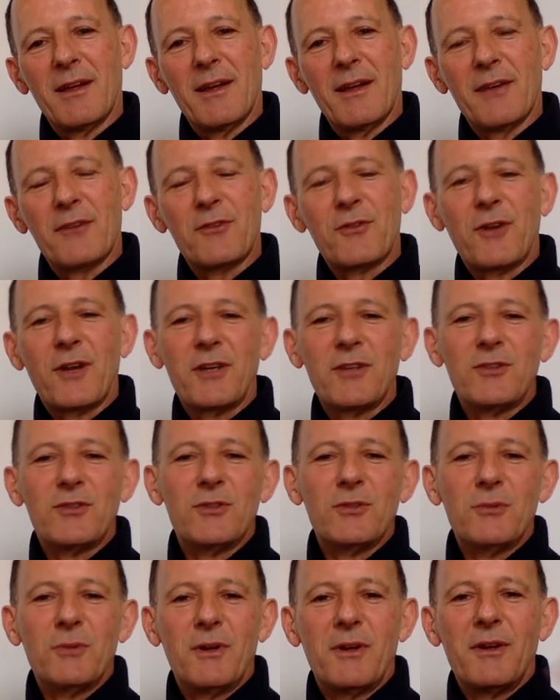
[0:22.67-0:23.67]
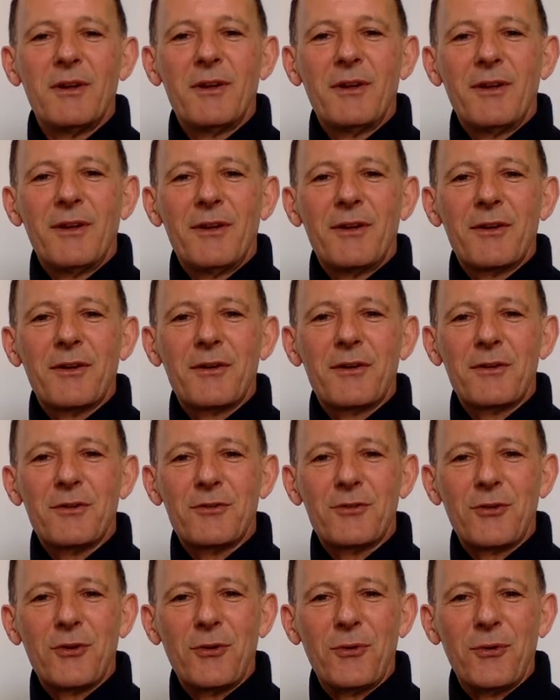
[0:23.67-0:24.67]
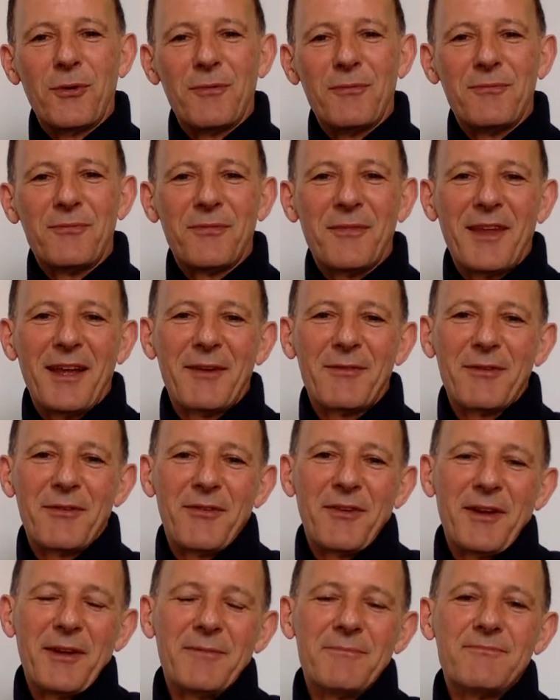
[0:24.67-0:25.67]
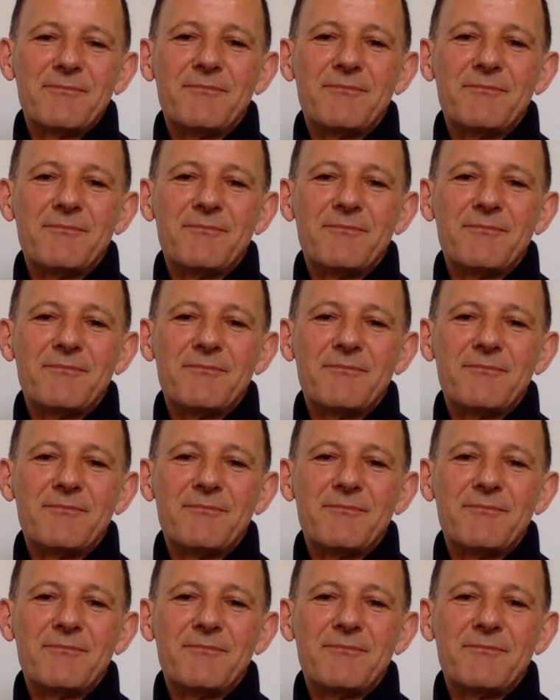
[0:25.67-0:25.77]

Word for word: and trying to control everything.